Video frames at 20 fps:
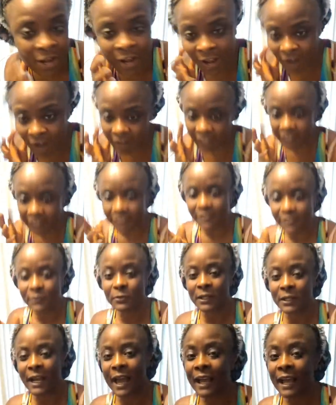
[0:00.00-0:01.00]
Okay, this is
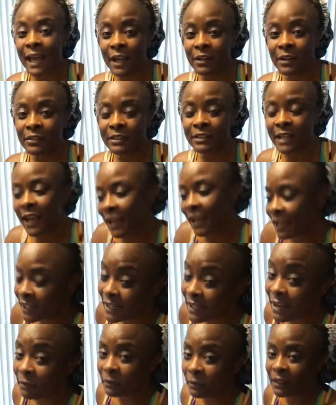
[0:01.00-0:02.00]
what I got to say. And
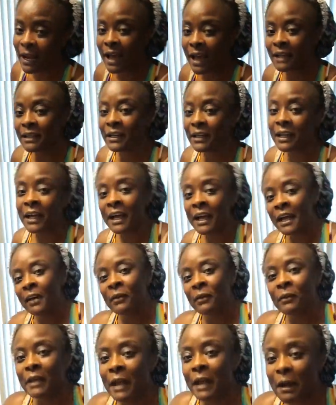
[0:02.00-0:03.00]
then when I done,
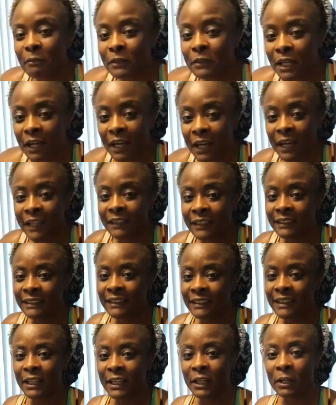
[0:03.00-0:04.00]
when I'm done,
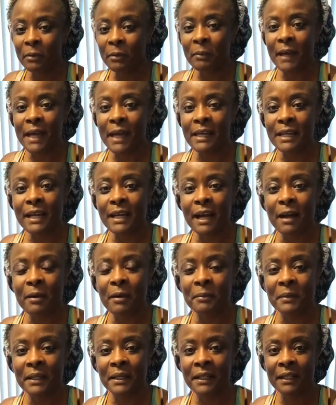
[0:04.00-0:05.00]
everybody
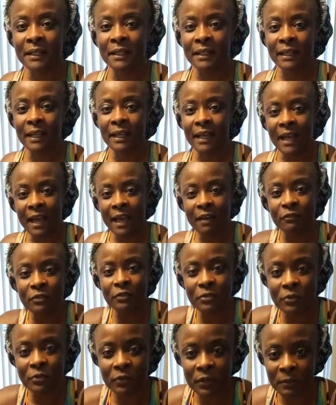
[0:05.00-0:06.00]
come and have
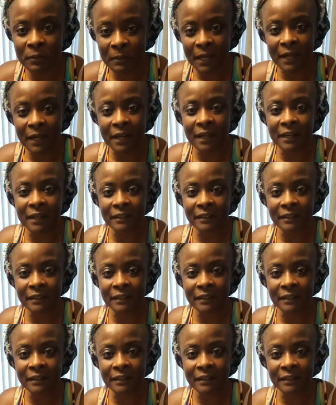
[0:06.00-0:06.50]
you cremated.